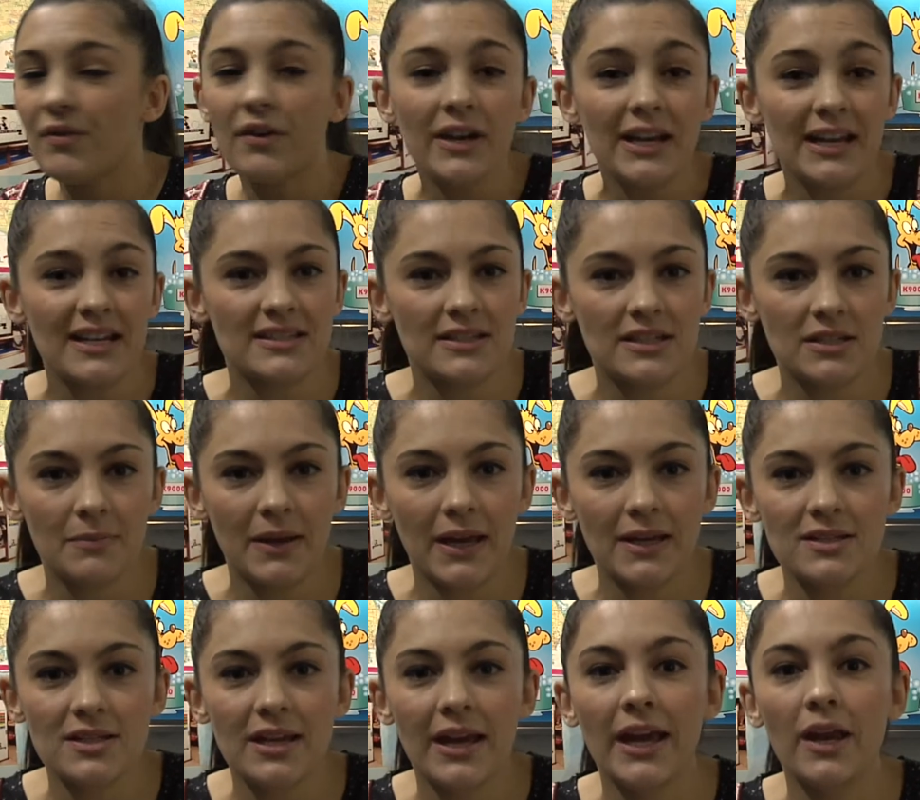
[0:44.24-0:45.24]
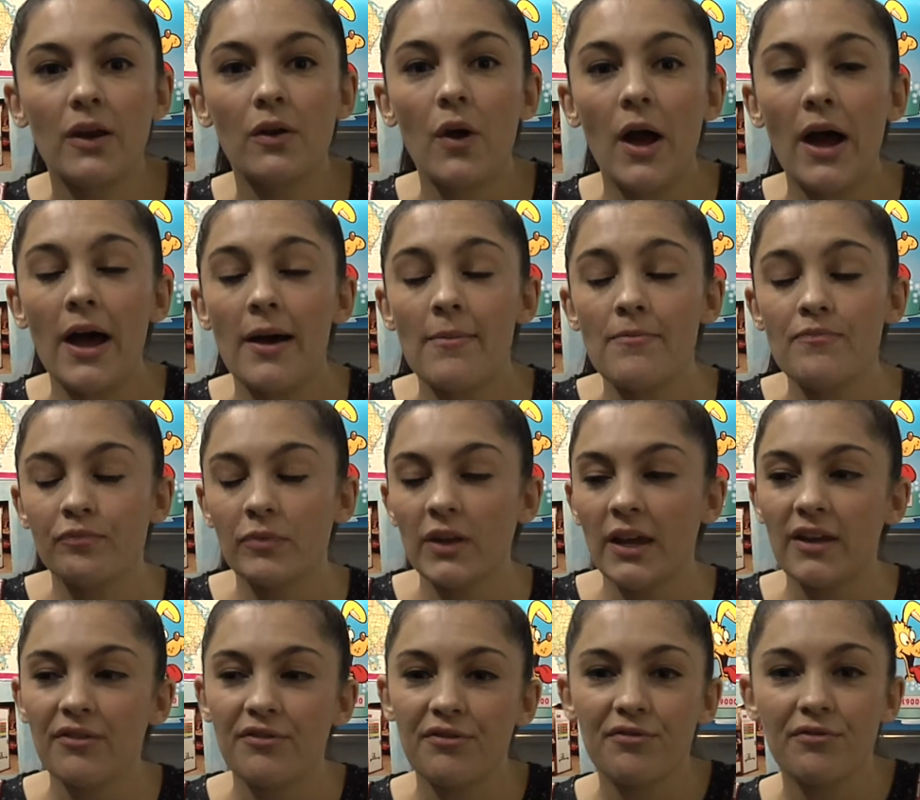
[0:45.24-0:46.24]
very easy to maintain um,
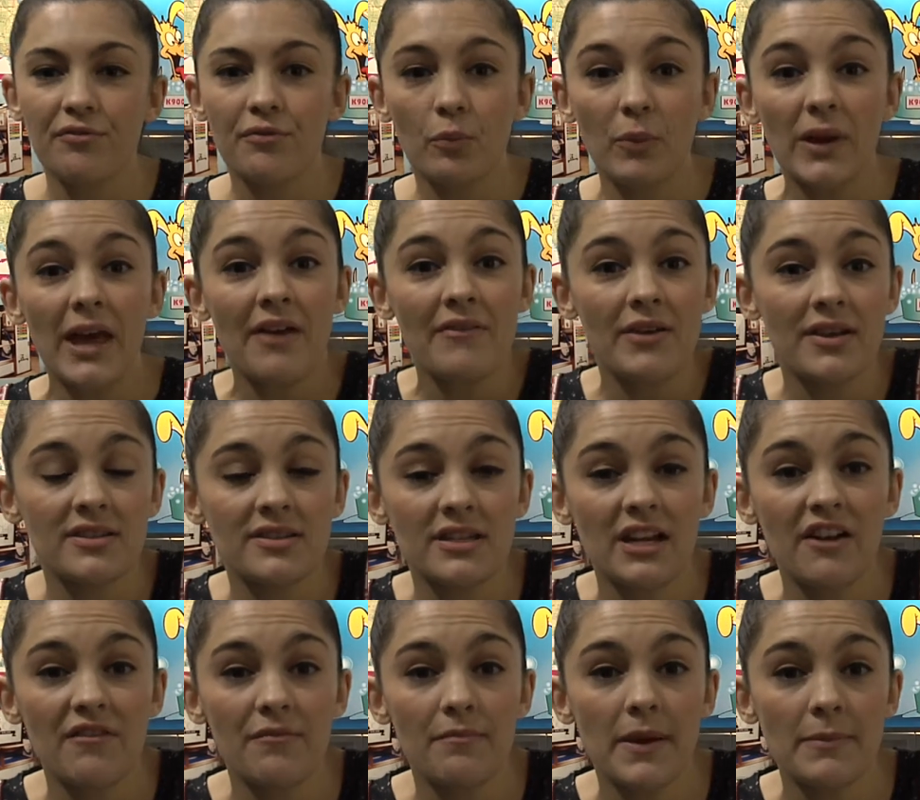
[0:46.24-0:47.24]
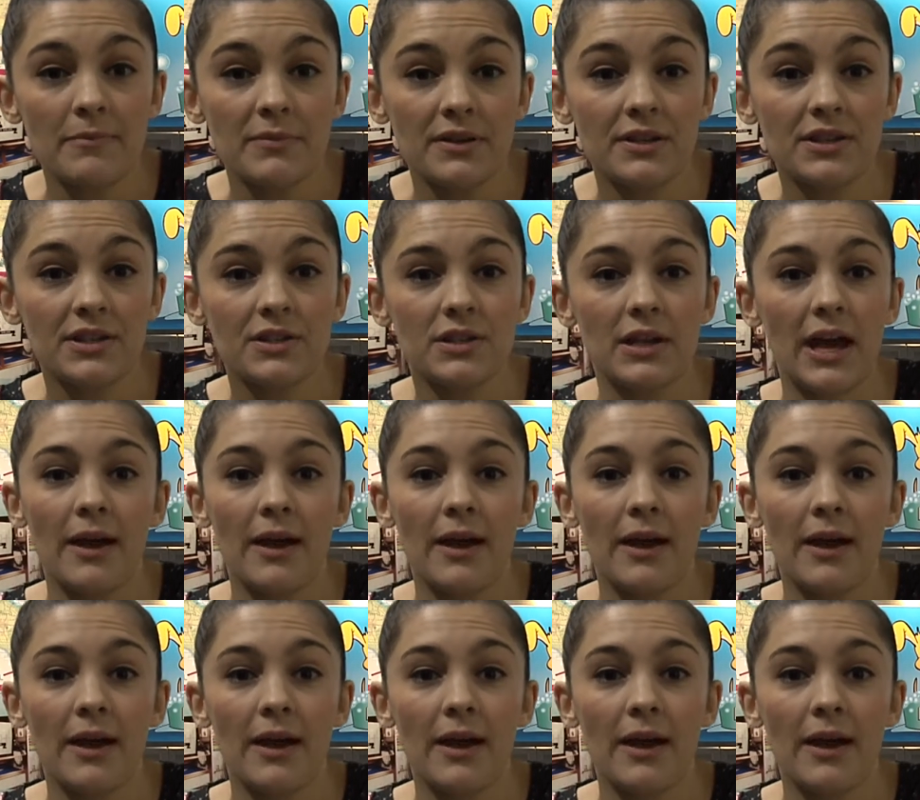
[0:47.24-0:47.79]
if we have our staff members